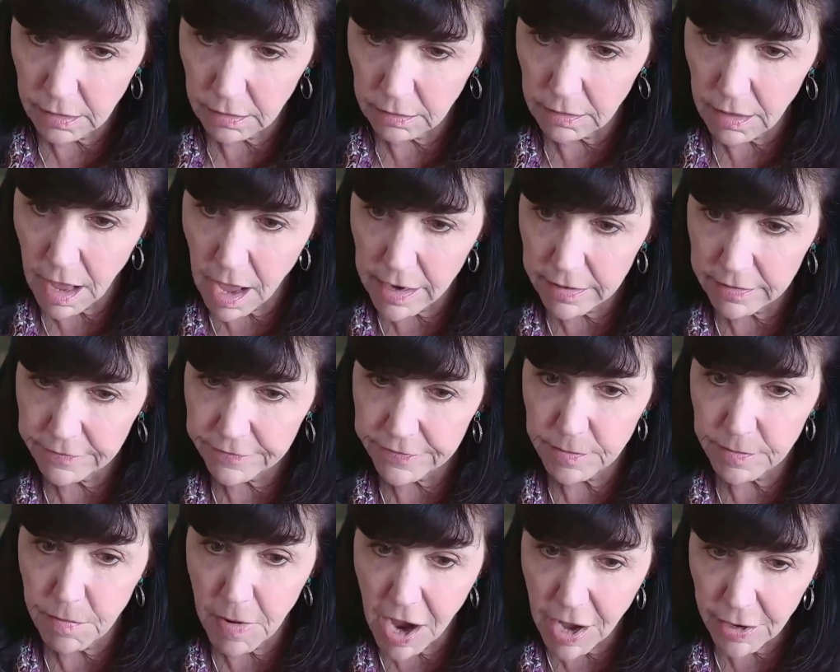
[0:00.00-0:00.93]
a lot of
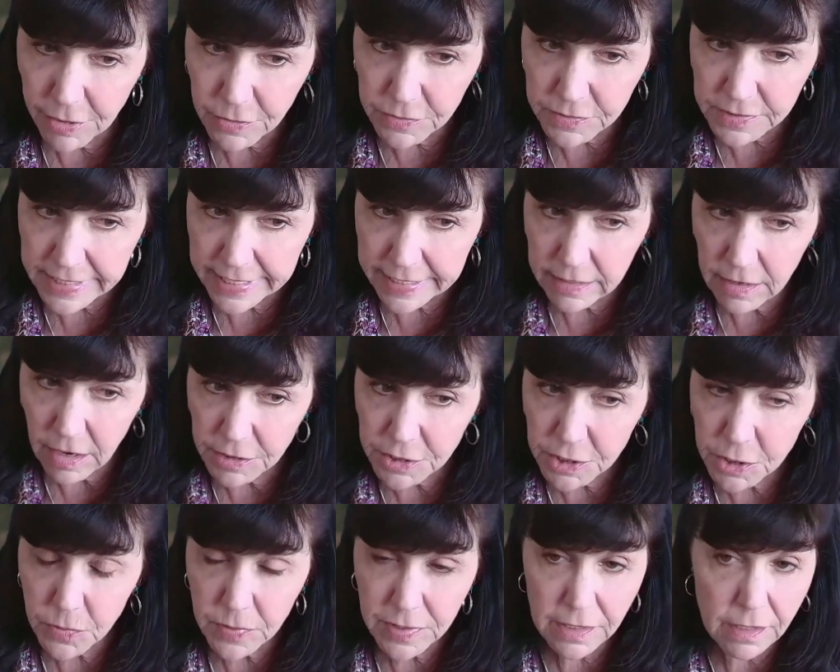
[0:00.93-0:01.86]
the models and
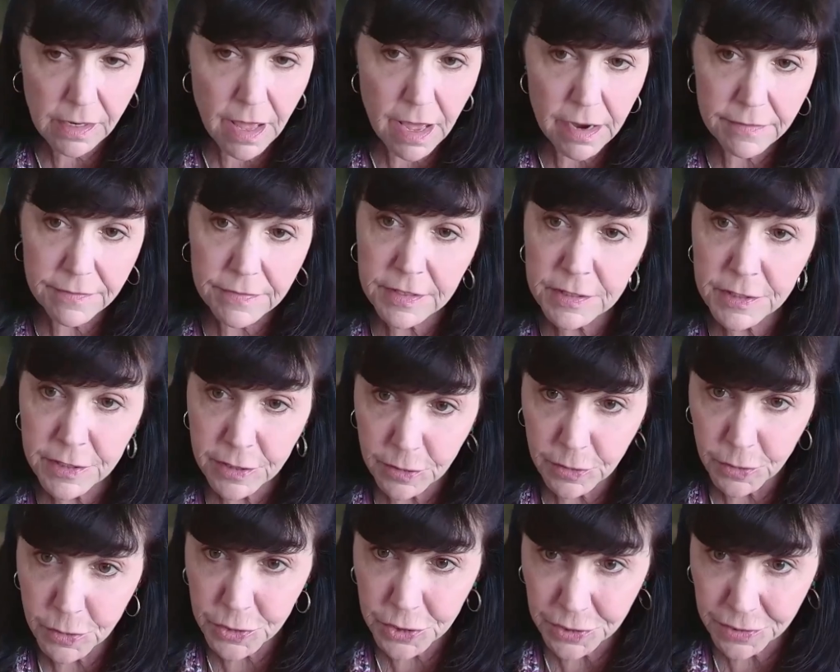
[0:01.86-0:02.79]
also in a lot of the
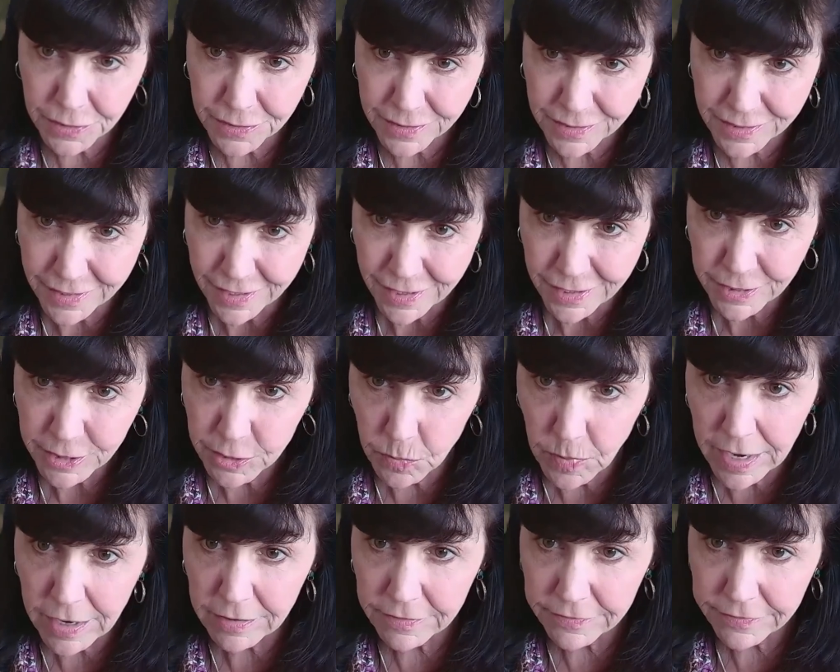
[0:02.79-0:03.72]
solutions to
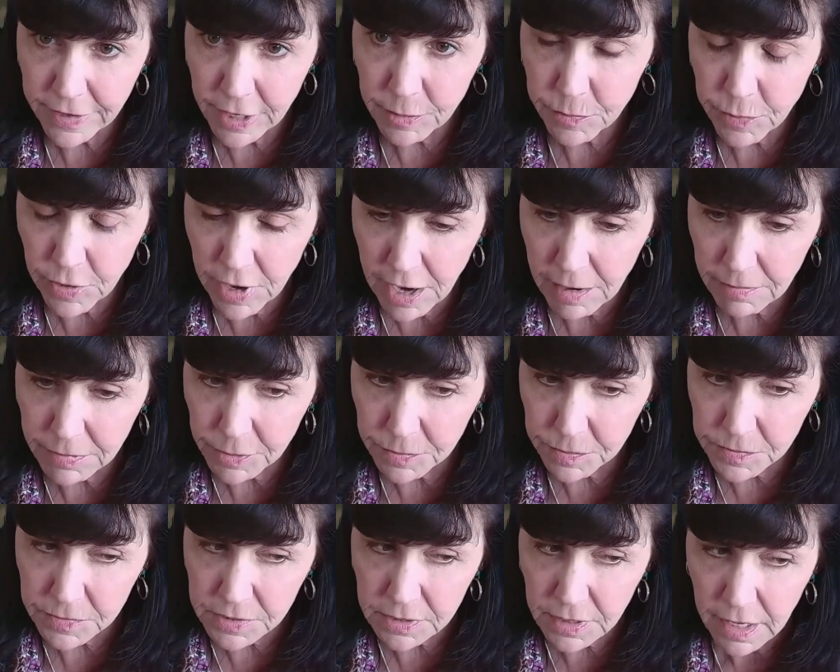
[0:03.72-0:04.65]
wildfire
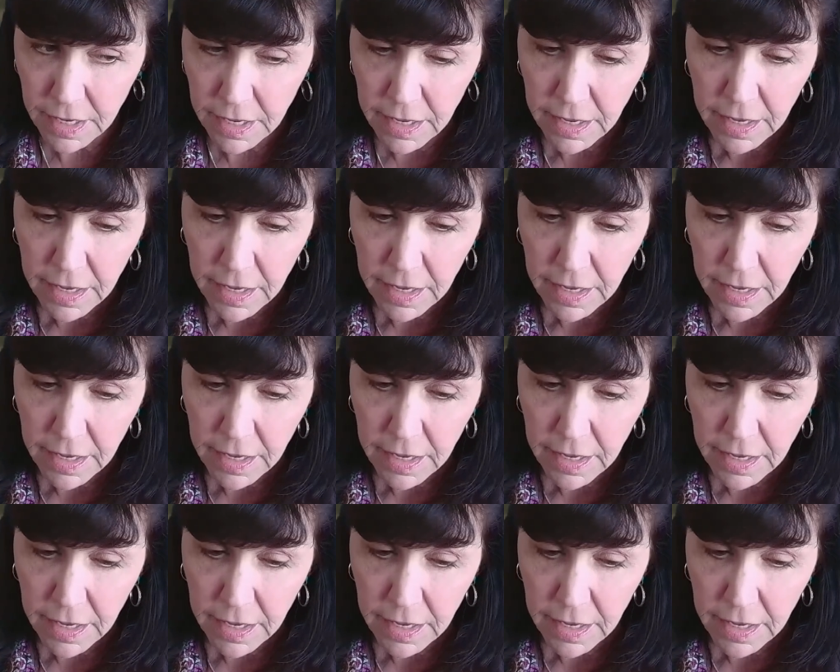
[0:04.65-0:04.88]
problems.